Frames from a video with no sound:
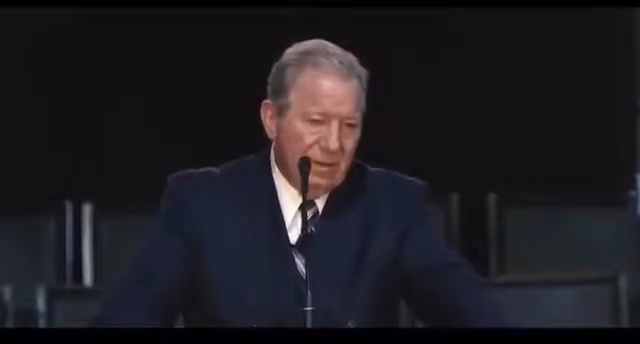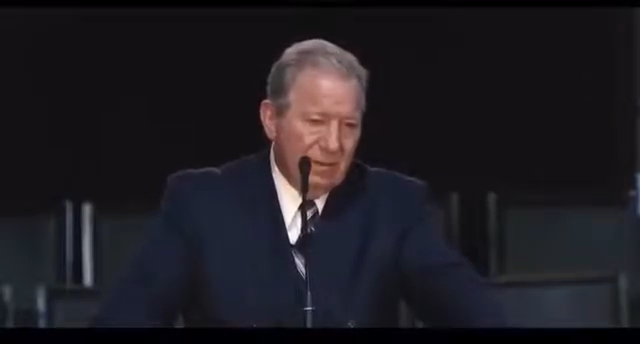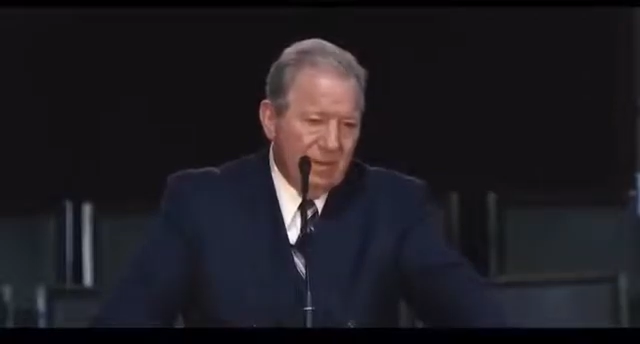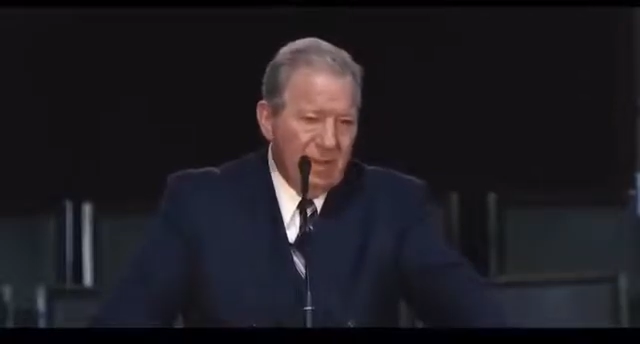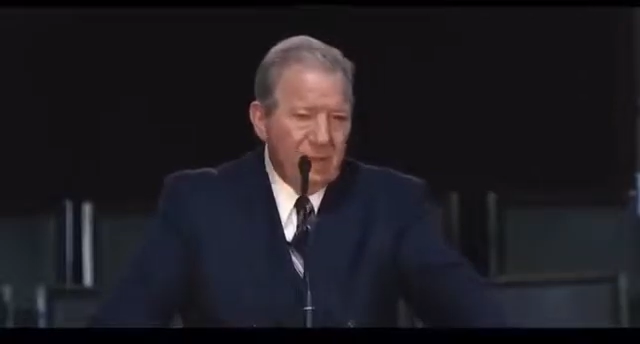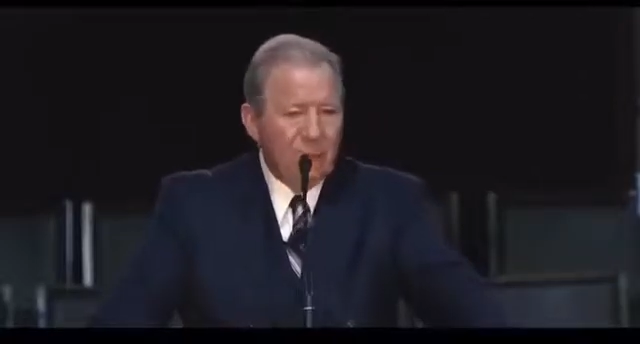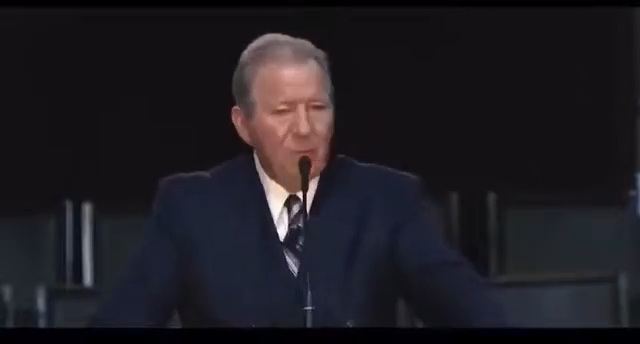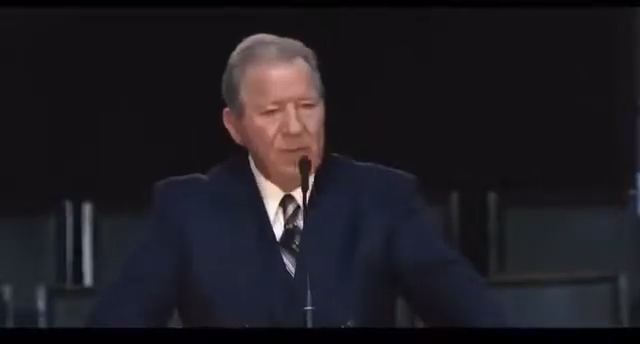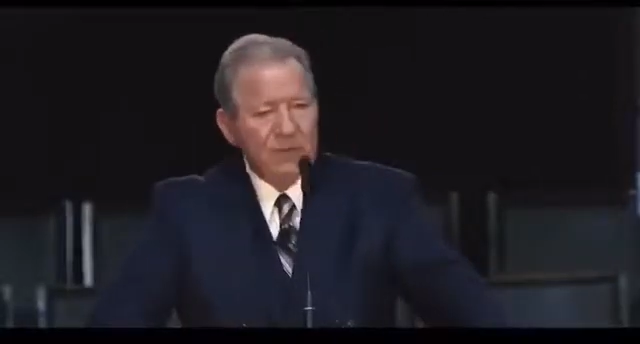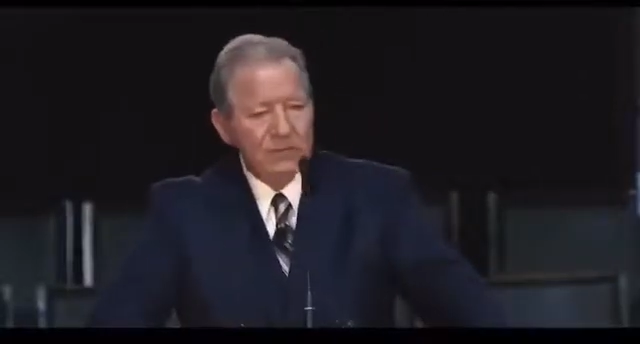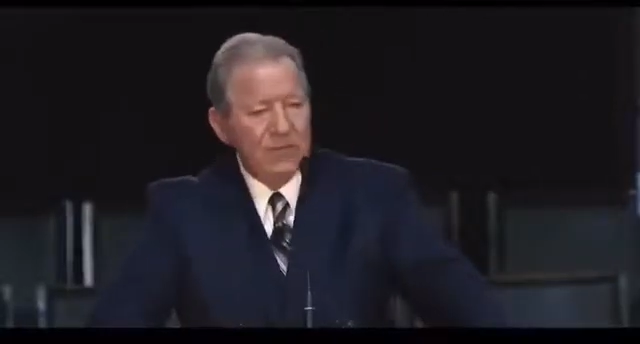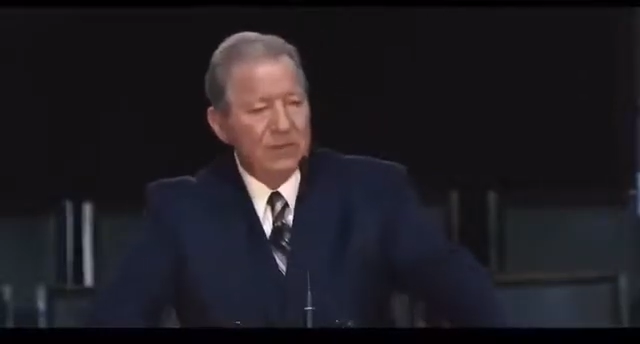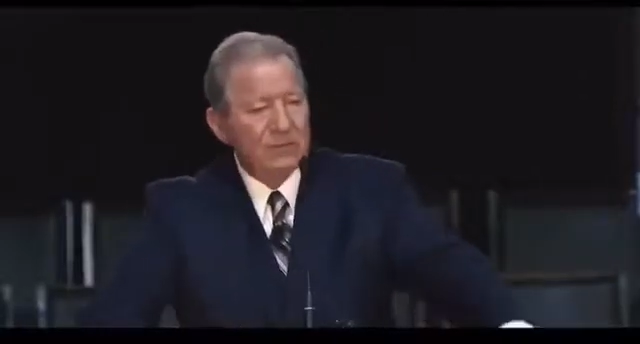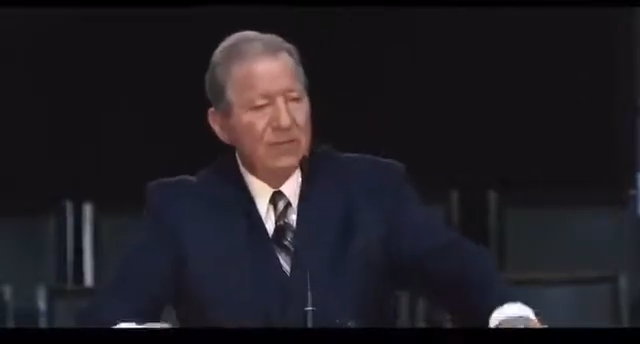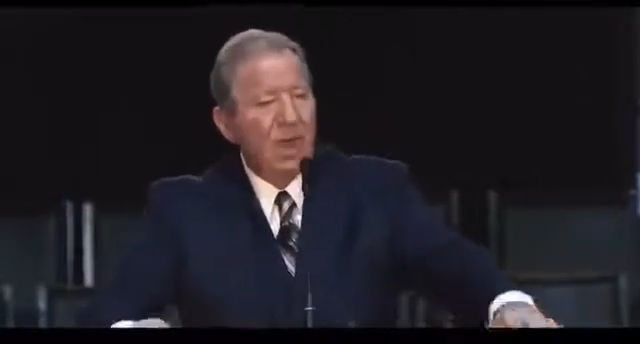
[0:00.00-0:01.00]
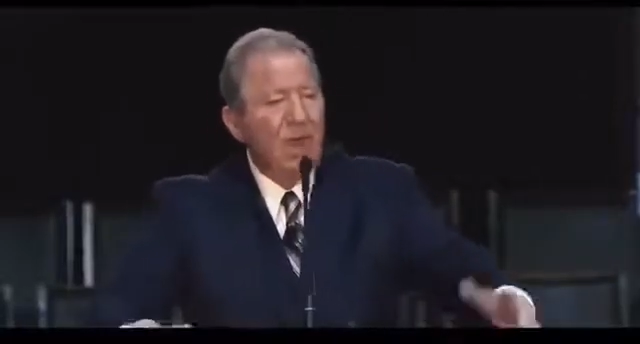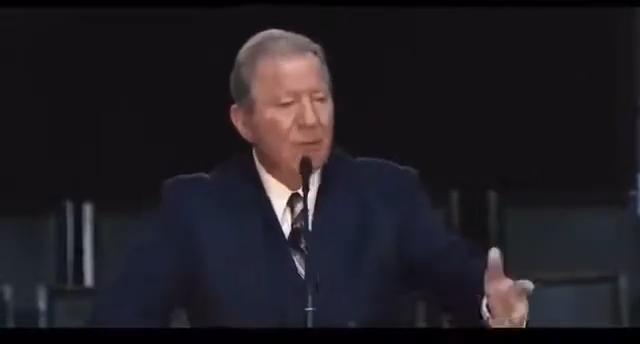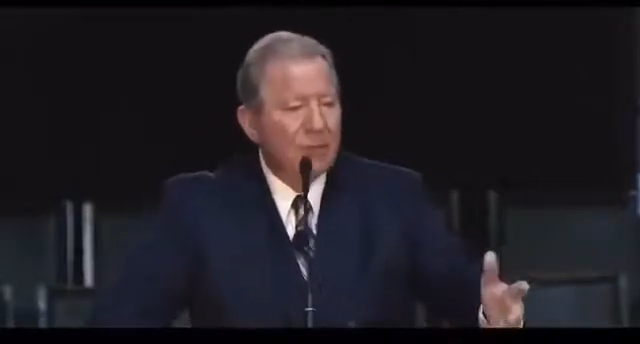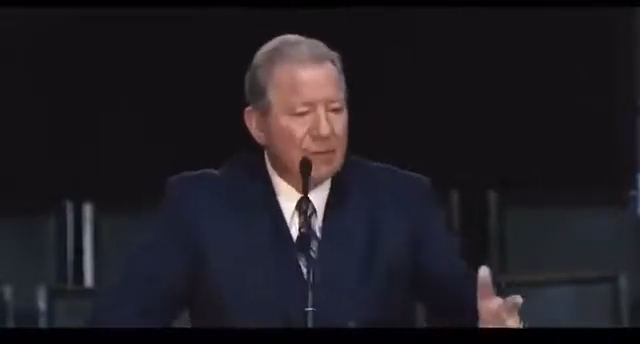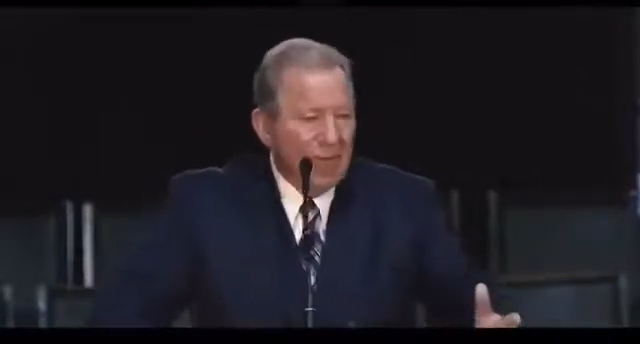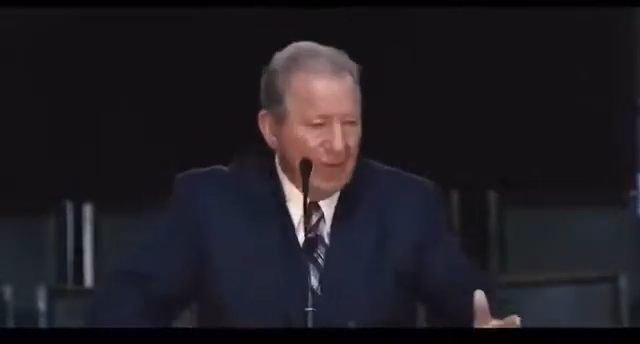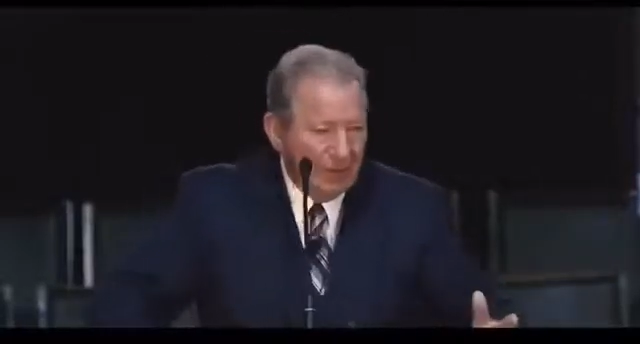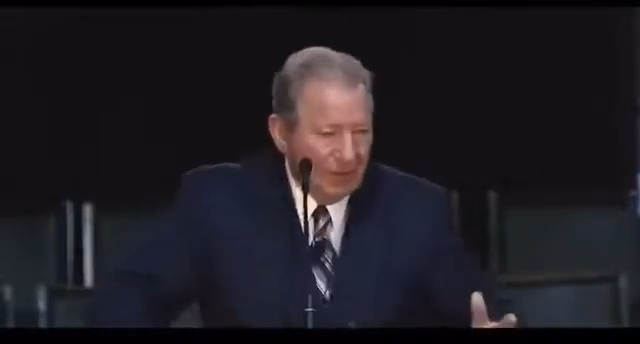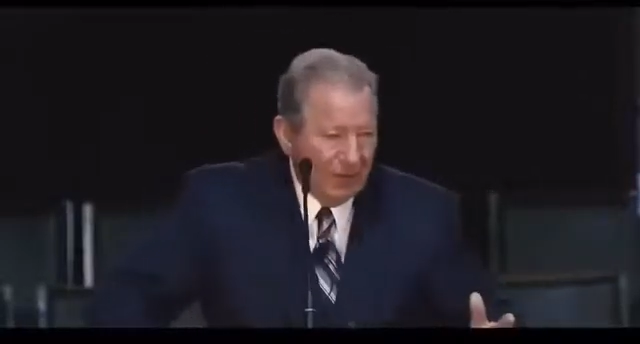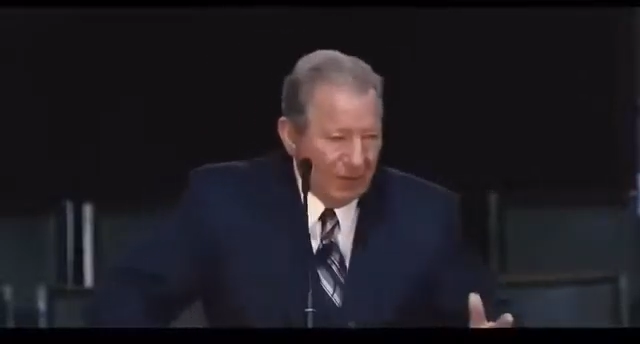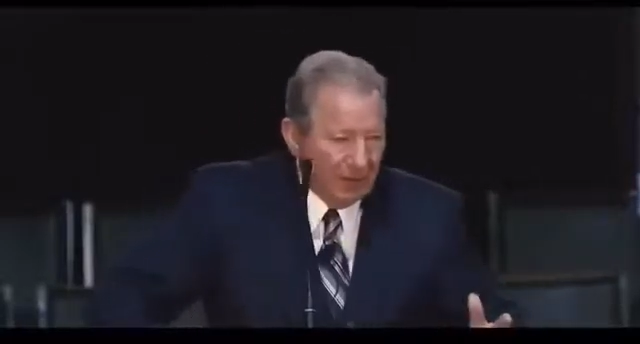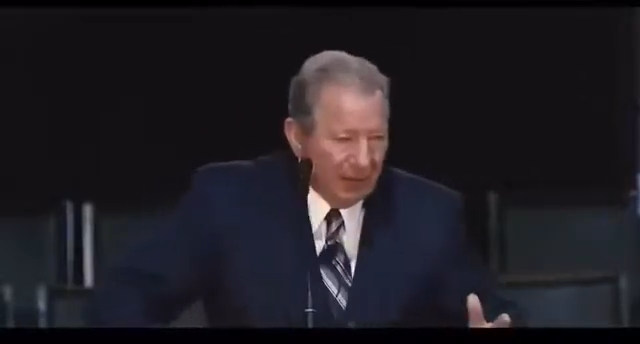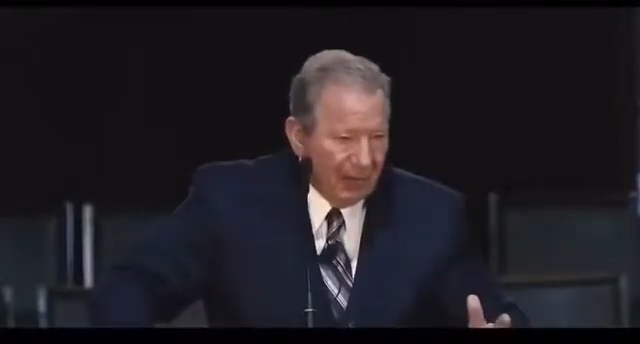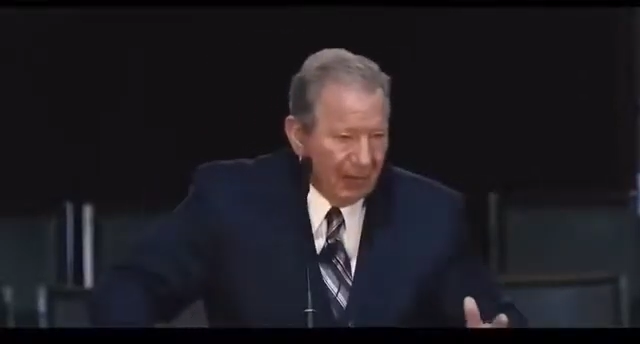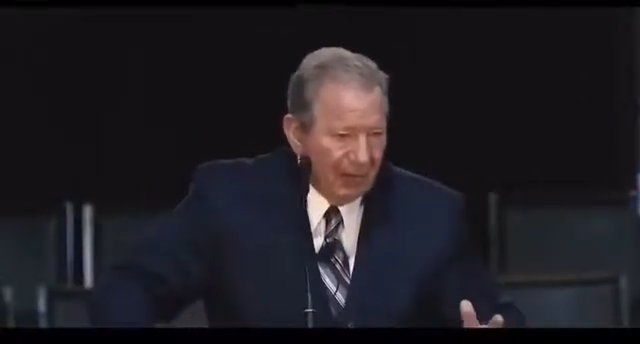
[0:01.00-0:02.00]
Maybe we could say it topped out in
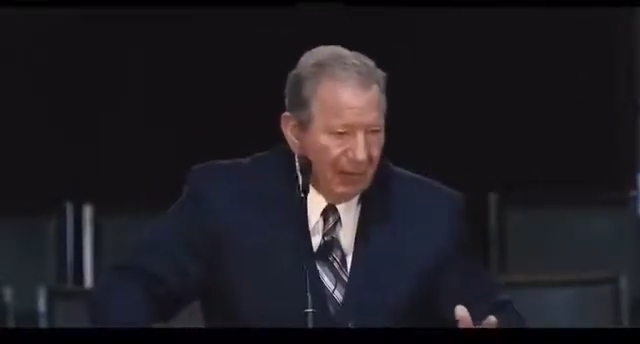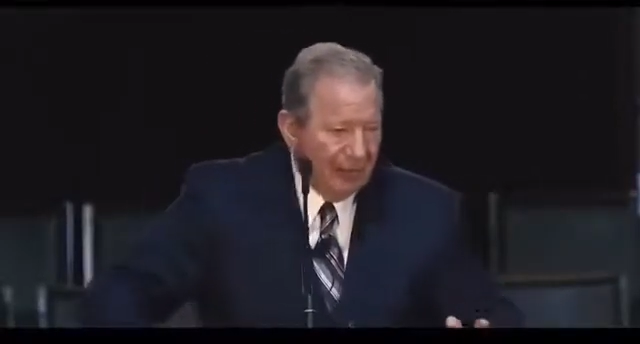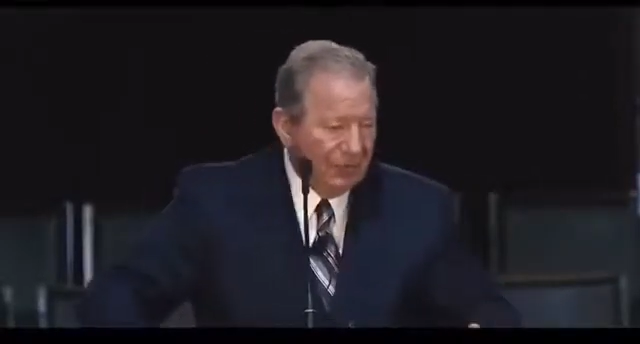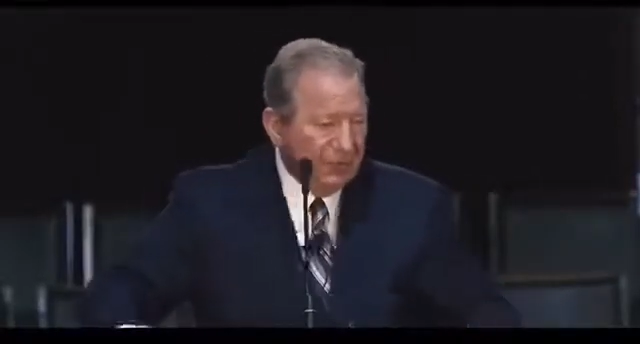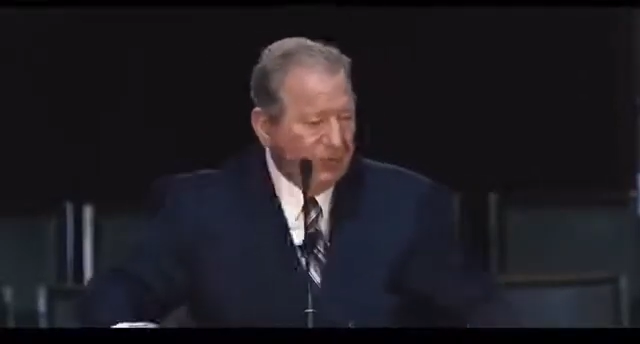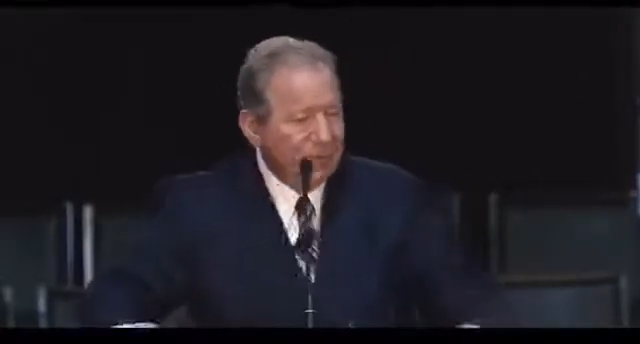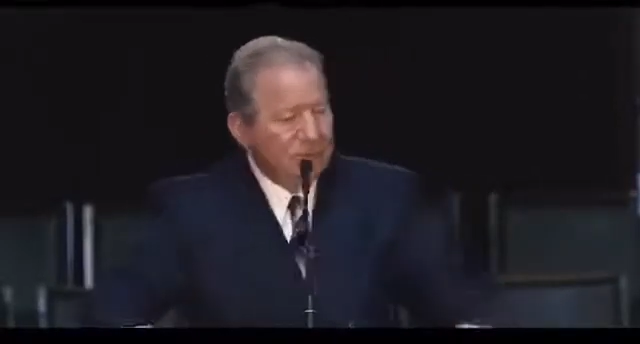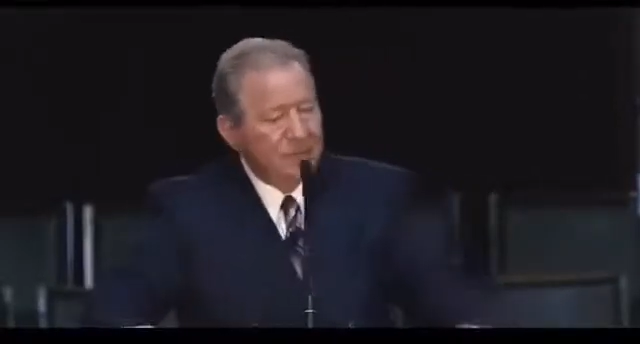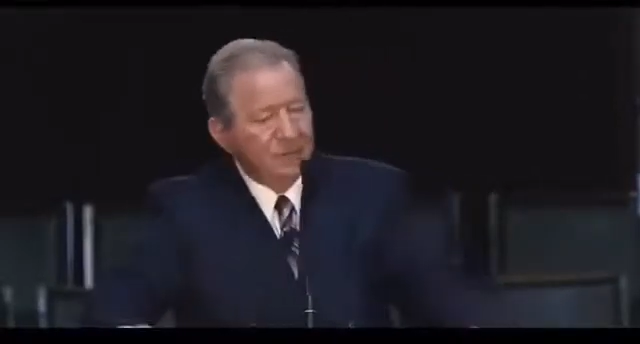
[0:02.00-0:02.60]
the early 50s.